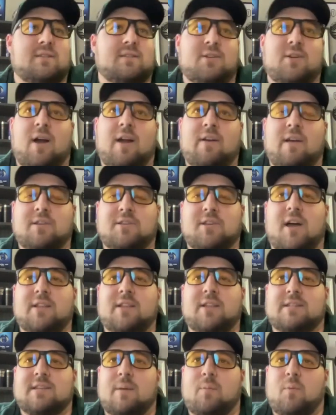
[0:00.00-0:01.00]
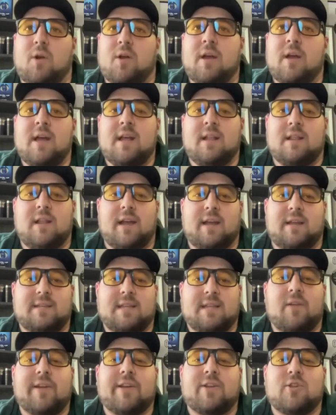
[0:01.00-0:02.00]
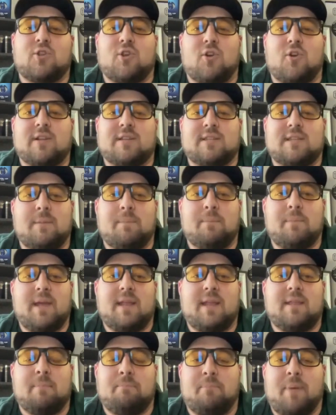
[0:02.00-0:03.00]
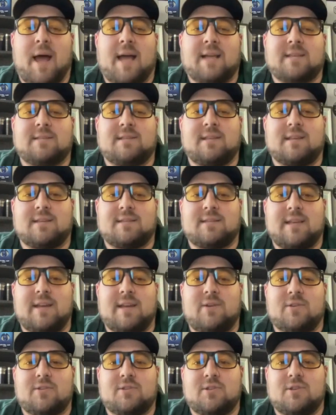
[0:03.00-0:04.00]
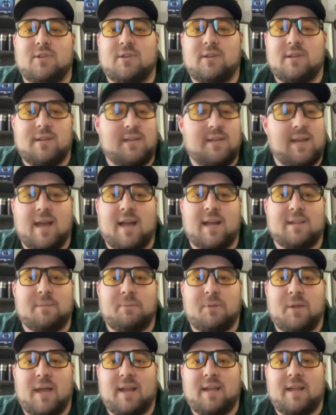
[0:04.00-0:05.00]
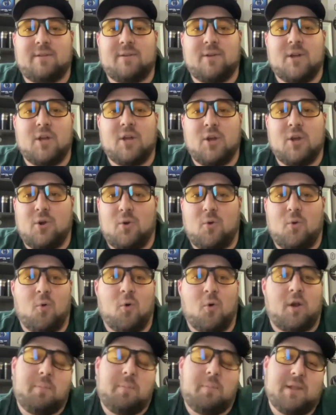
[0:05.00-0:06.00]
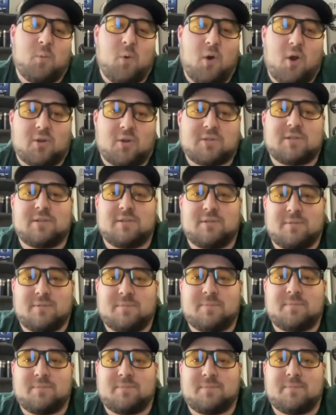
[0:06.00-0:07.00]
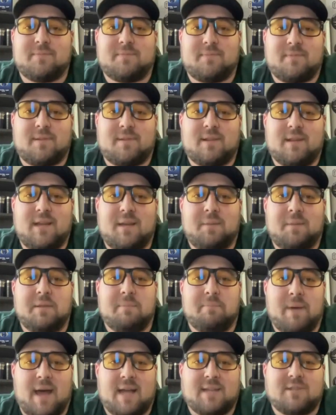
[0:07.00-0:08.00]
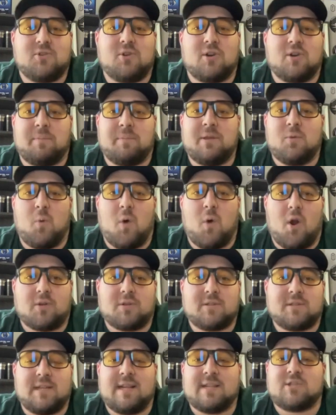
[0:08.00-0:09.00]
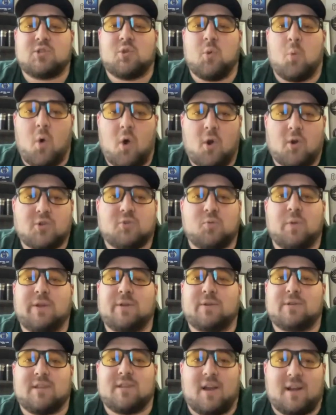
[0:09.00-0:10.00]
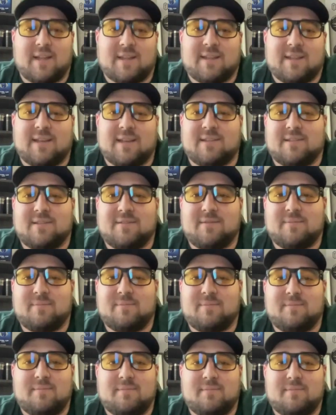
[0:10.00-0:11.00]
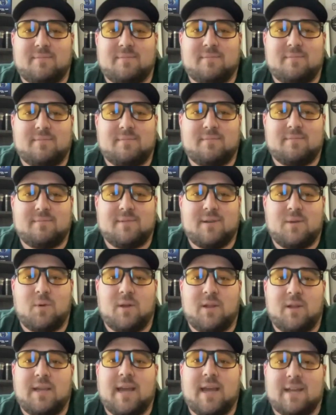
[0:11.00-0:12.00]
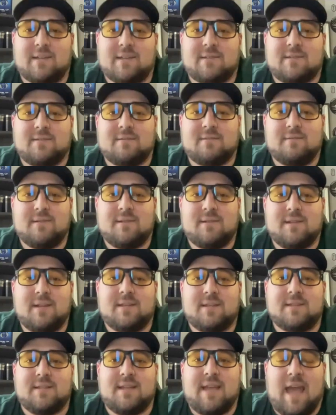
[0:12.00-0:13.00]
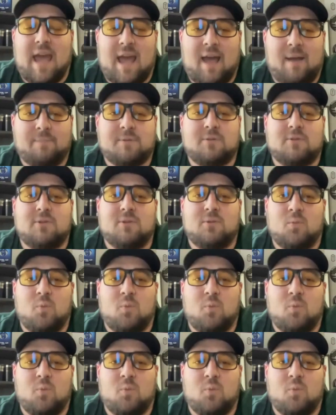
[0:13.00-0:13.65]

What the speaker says: I saw this somewhere, like selling insurance can be the best sales gig on the planet, or it can be the worst. It can be the best or it can be the worst. And it's the worst when you suck at this. It really is. This is the absolute